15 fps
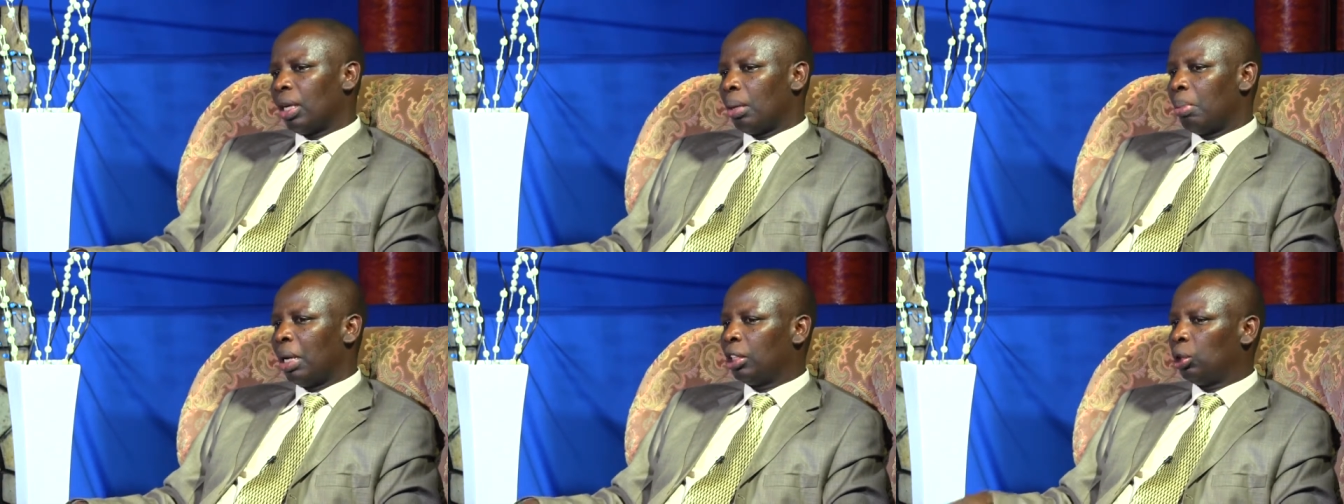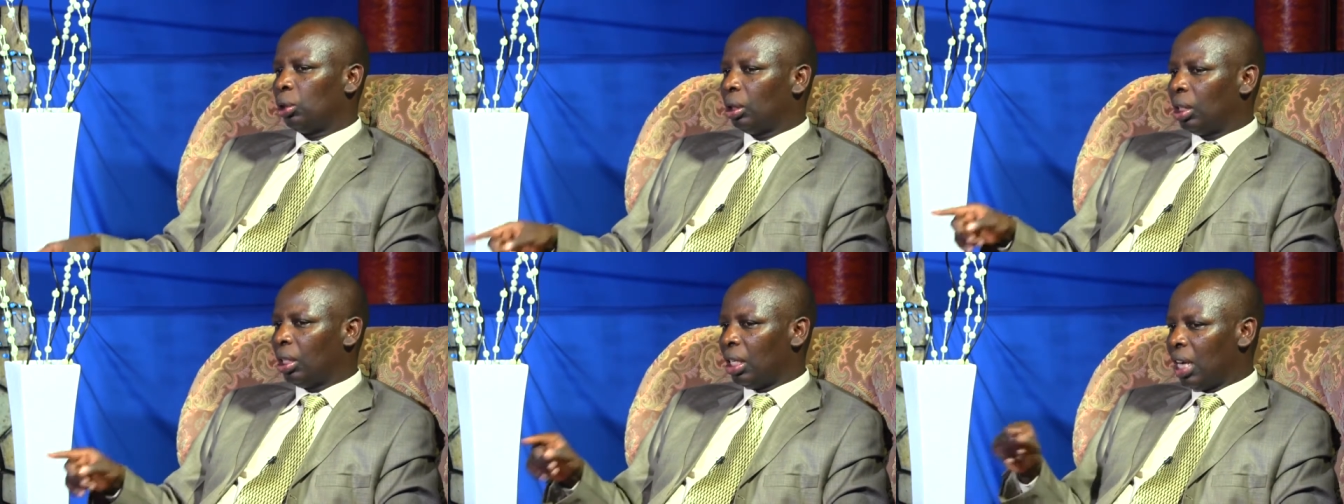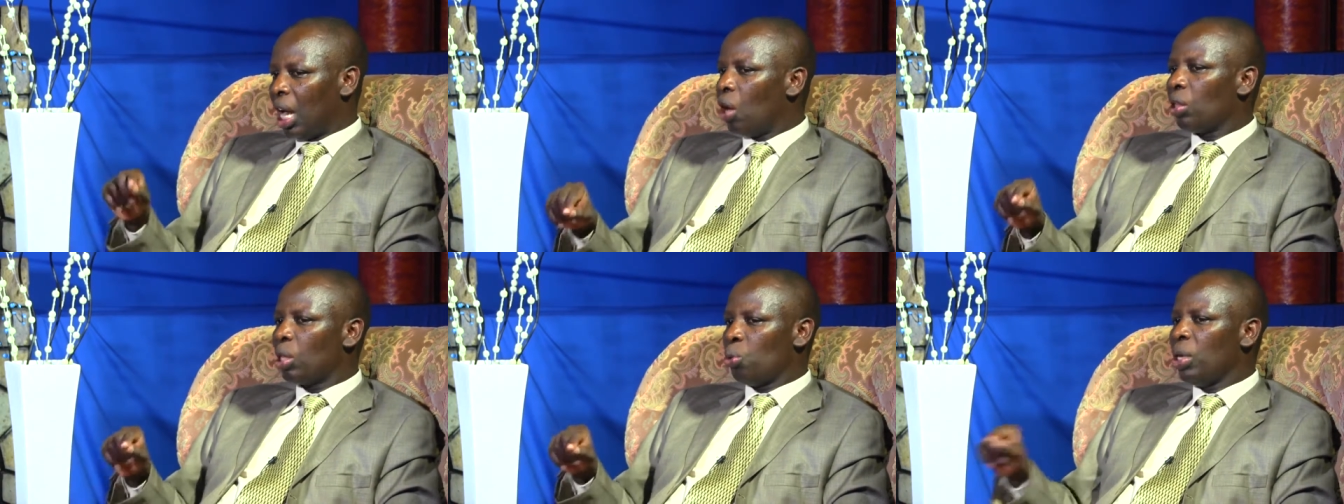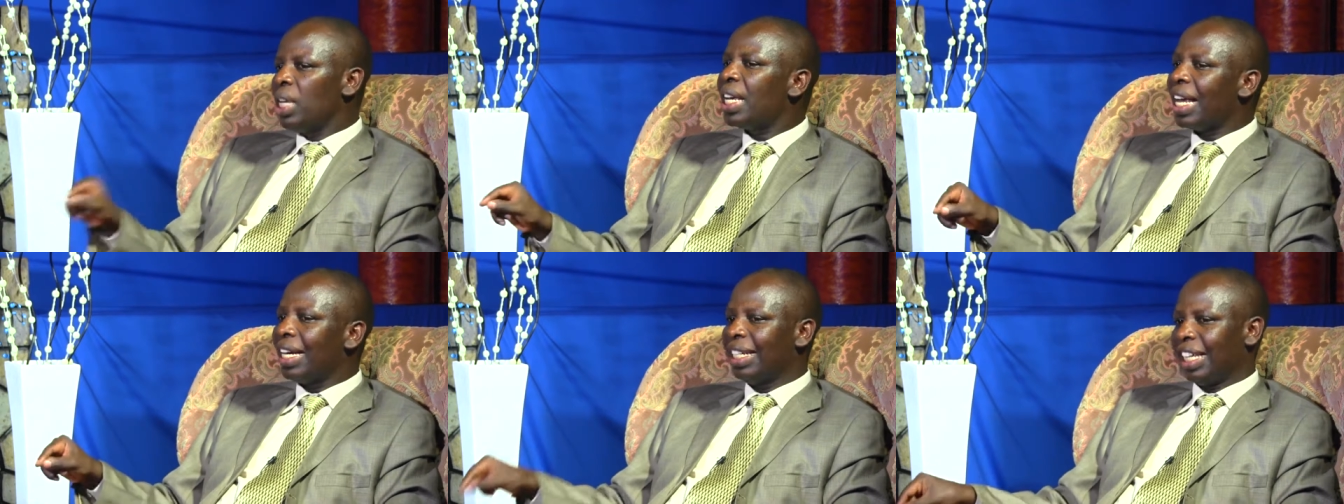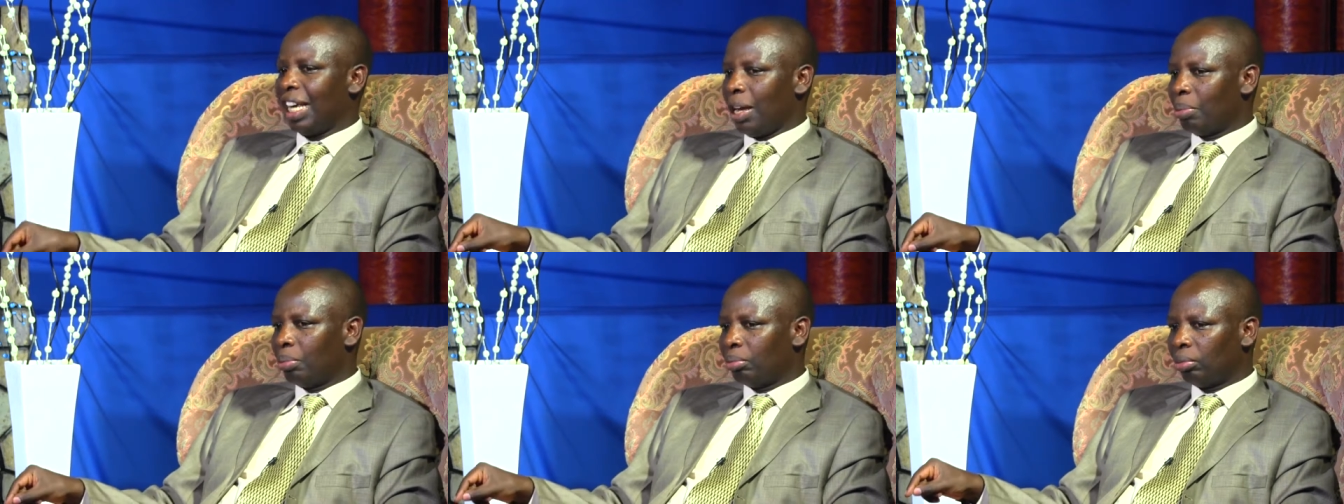But now the weekend
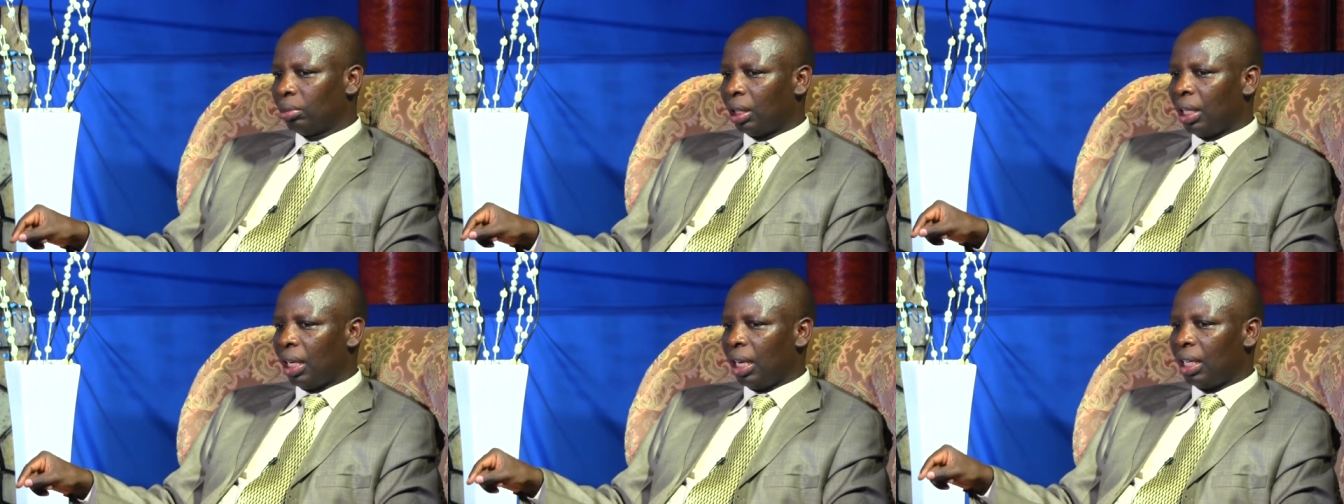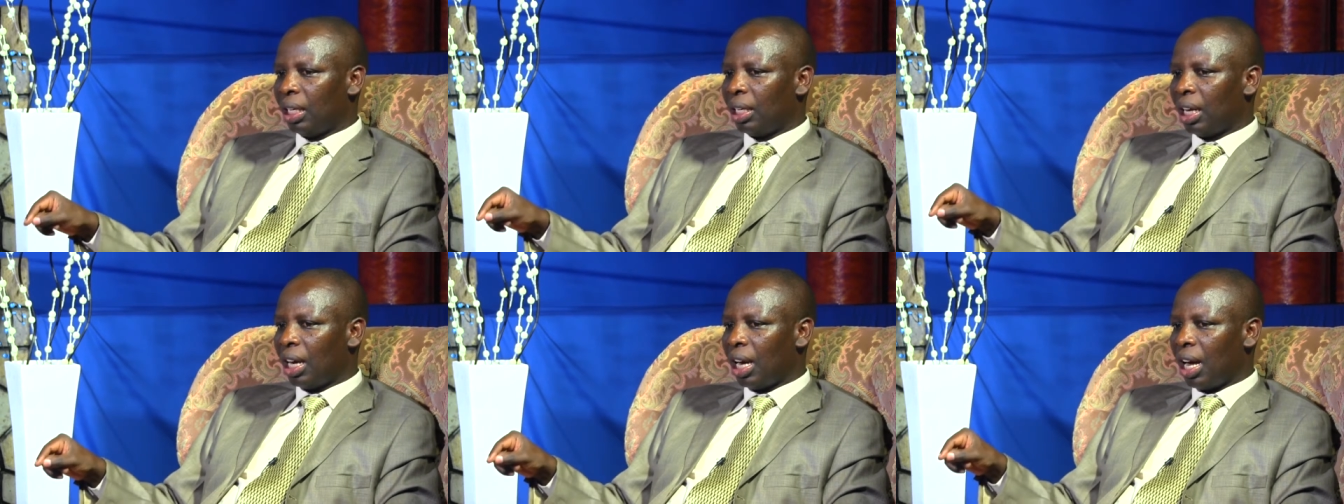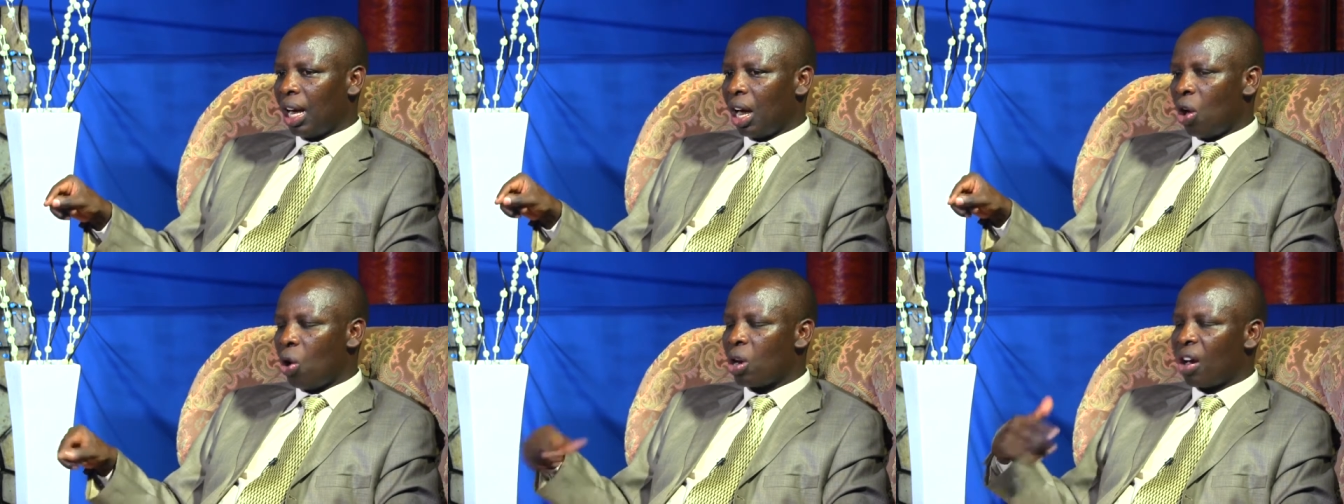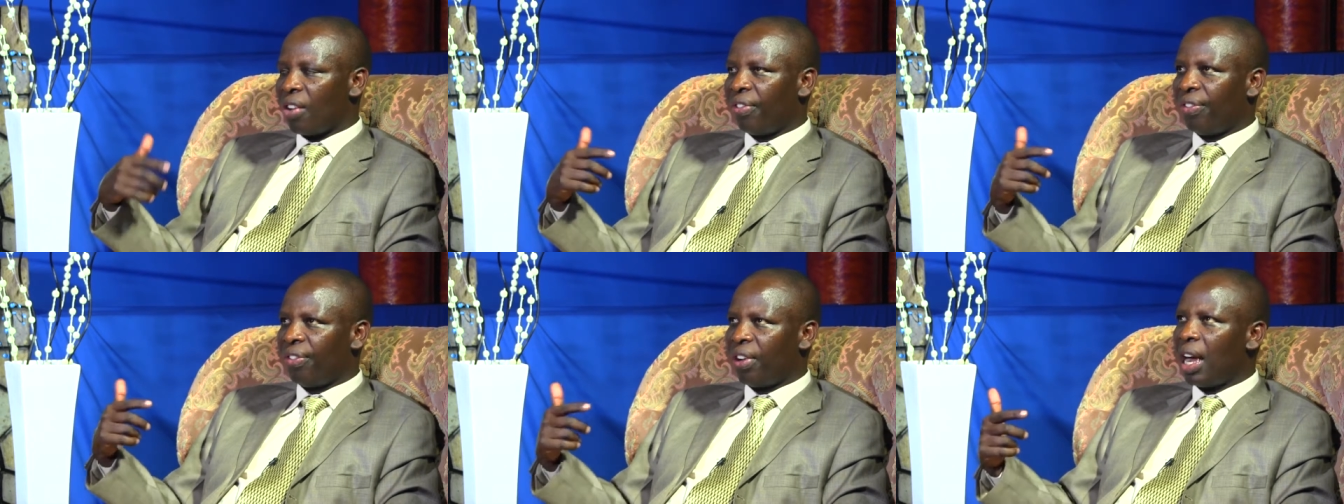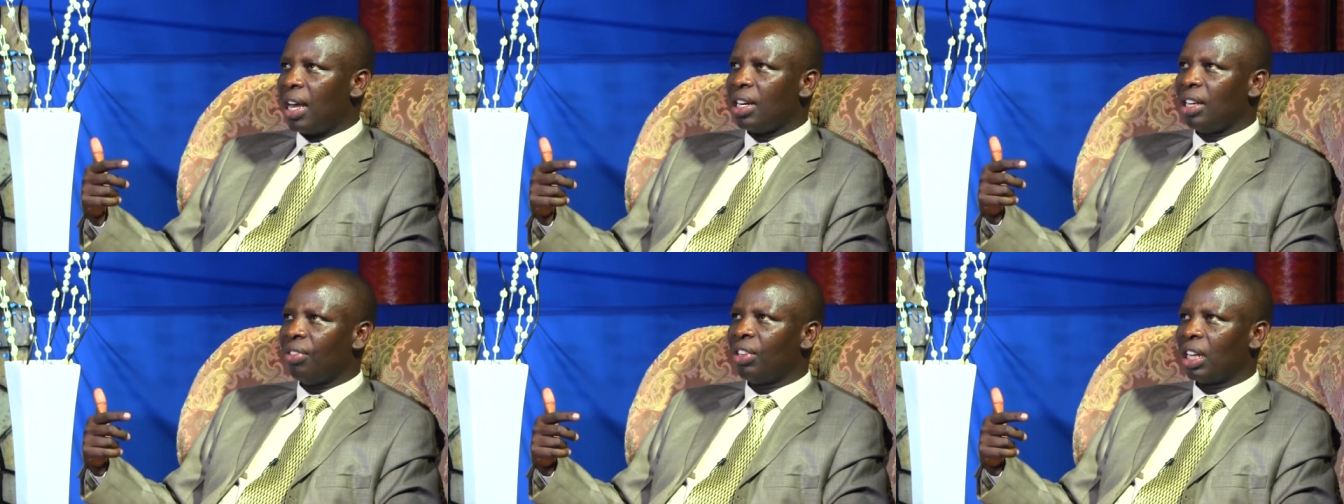came, and on a
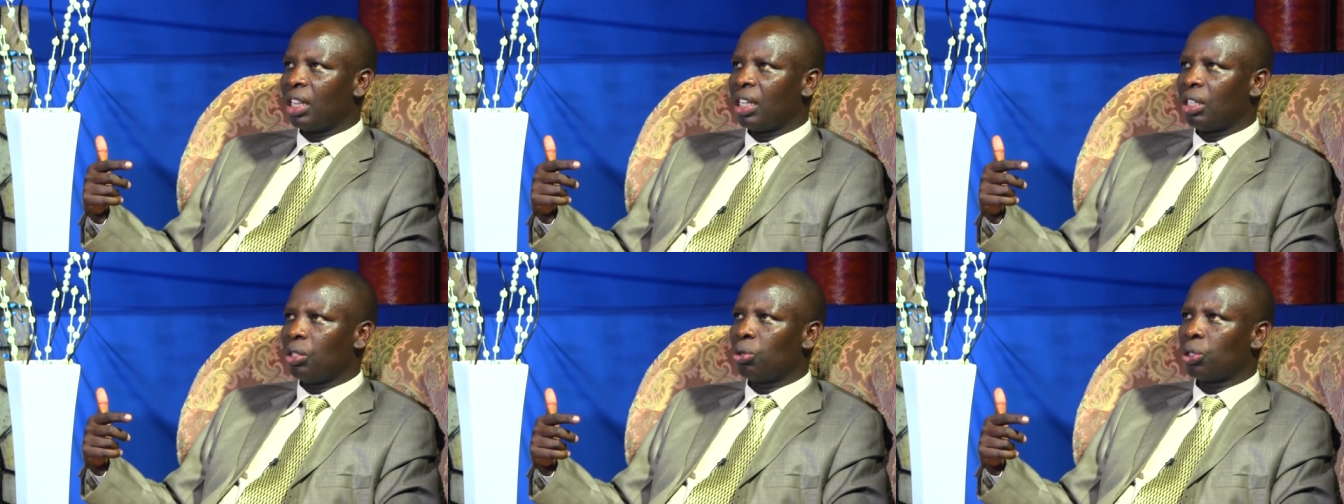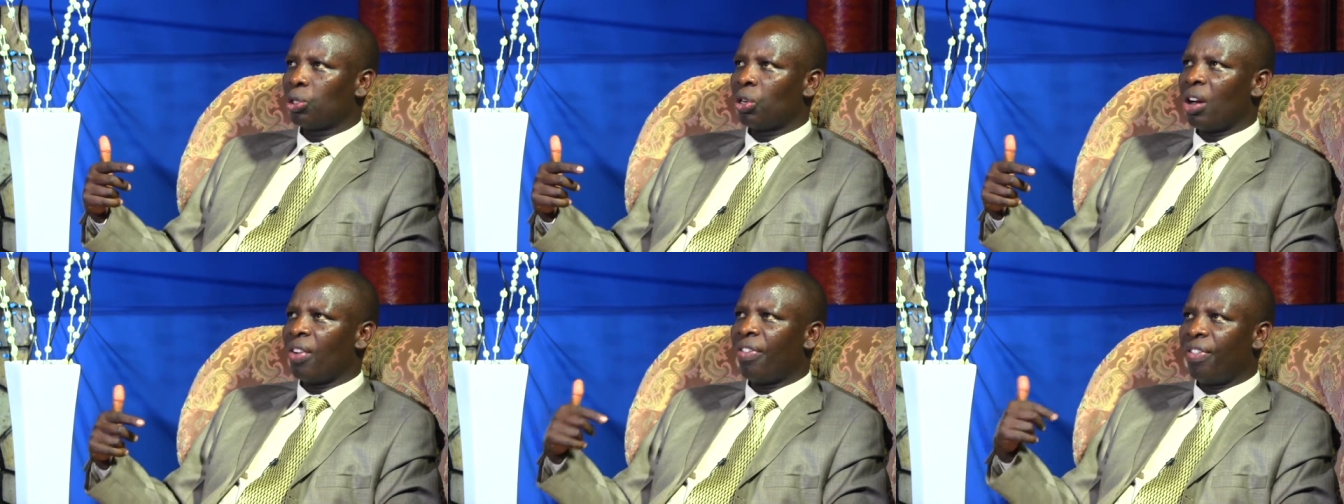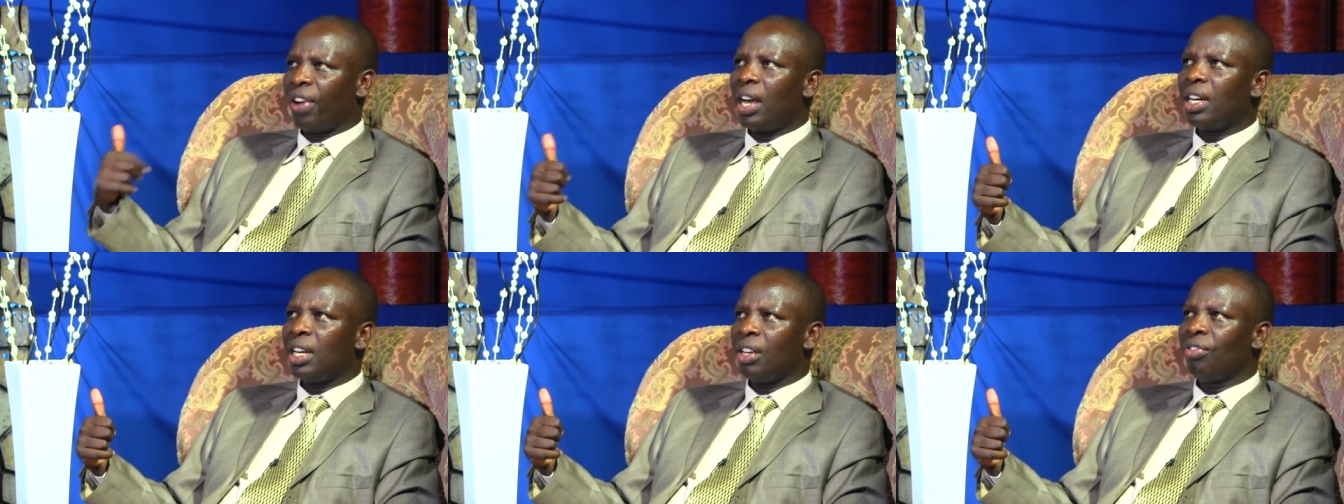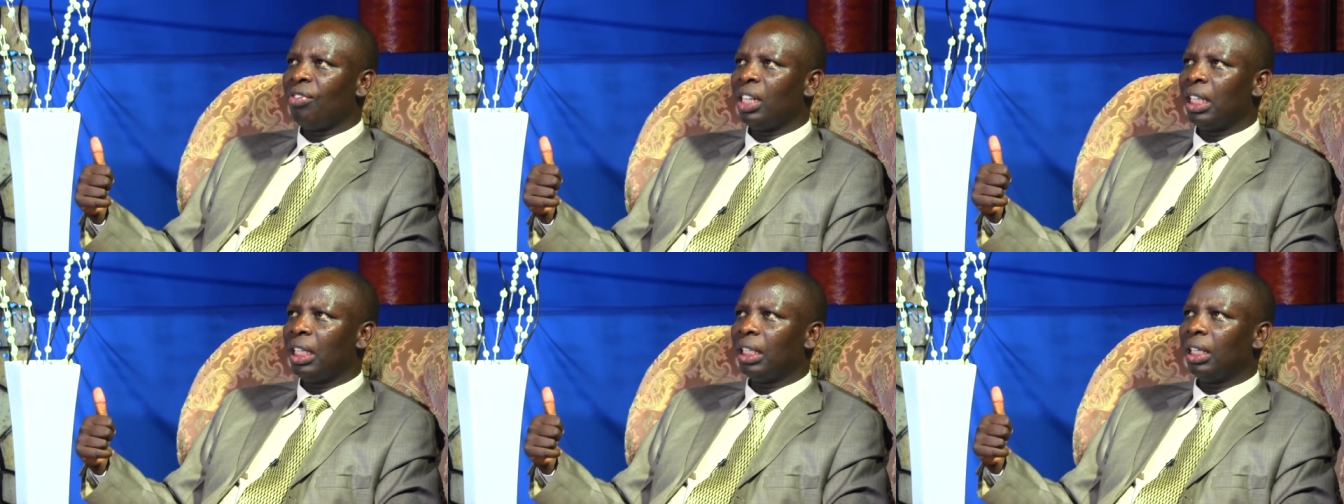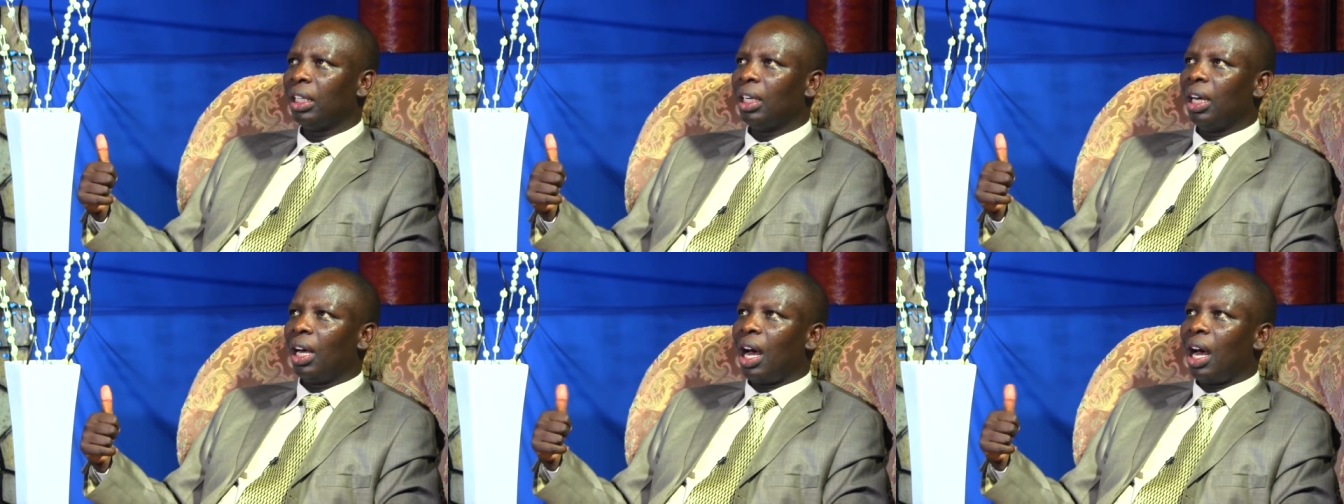Friday evening, I think it was on a Friday evening,